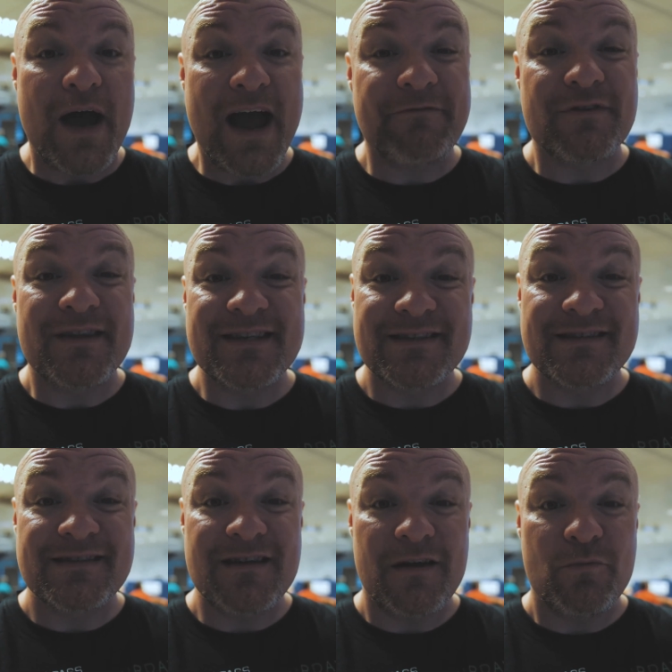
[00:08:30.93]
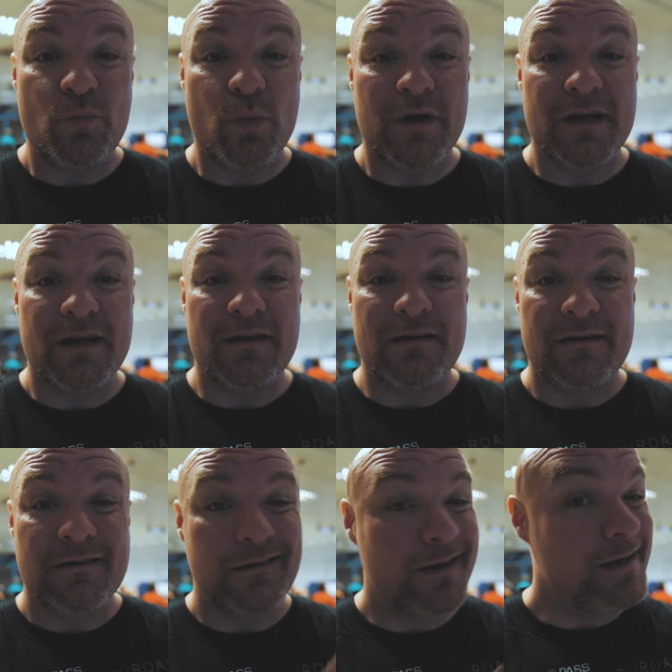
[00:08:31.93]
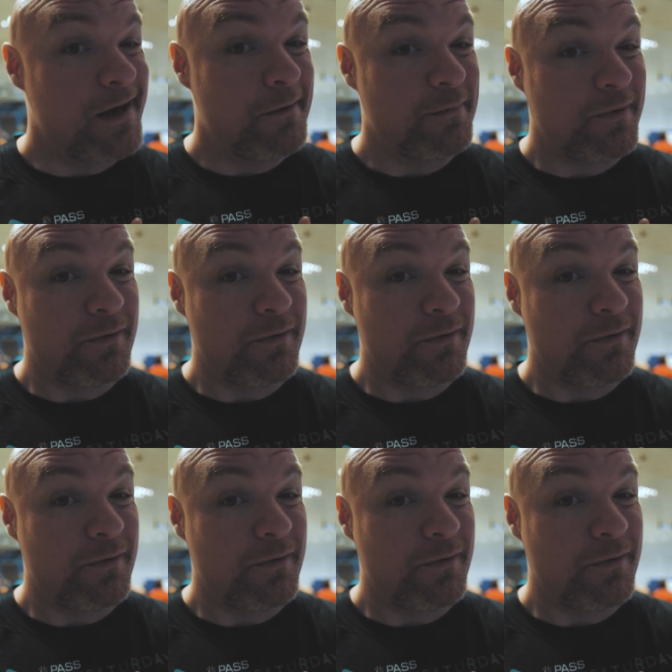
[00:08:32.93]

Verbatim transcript: After this is done, we're gonna clean up,